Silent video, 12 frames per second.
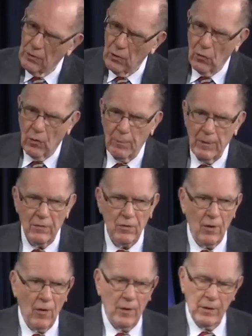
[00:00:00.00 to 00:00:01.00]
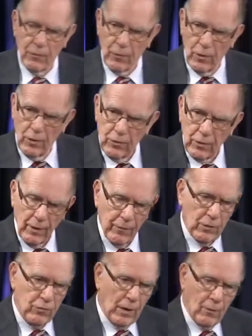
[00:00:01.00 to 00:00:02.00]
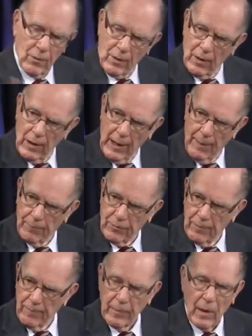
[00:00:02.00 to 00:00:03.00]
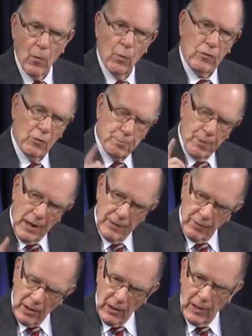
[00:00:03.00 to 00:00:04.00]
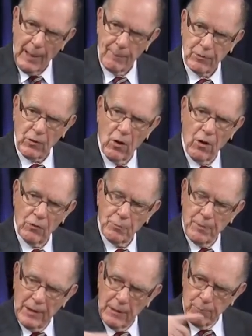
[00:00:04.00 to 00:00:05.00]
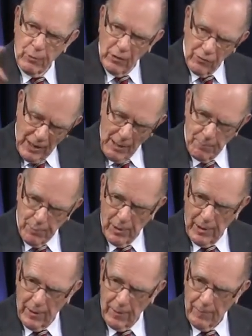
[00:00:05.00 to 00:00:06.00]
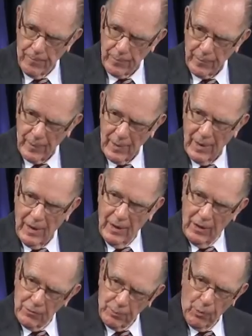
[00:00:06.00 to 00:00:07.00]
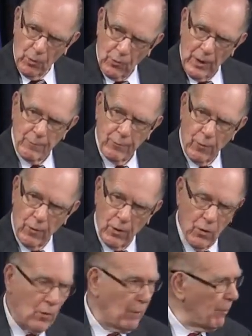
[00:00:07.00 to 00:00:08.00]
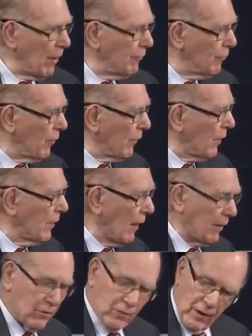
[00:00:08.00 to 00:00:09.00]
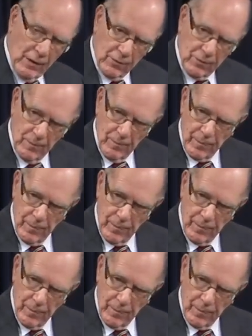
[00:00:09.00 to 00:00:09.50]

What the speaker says: Europe is on the verge of a general collapse, which is part of a collapse caused by the British Empire in its program for Europe and for the United States.